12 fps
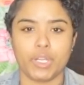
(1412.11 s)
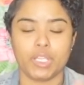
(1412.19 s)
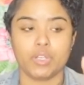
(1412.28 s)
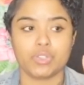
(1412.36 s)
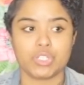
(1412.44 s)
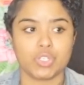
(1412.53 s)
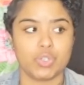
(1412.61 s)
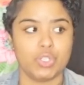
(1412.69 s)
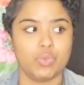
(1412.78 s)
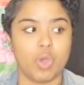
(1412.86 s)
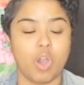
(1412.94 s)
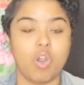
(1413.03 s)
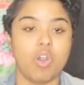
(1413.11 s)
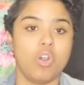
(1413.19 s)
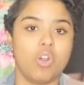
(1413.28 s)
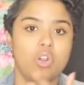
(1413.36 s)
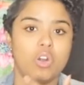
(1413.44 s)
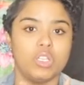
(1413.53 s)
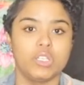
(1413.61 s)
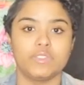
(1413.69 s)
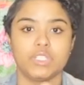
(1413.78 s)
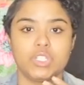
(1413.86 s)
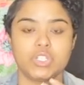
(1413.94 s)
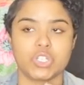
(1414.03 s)
it'll show you all of
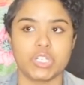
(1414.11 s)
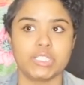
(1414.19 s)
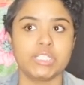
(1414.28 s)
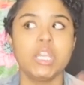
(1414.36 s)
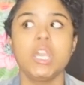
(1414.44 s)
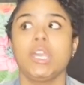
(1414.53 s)
the districts.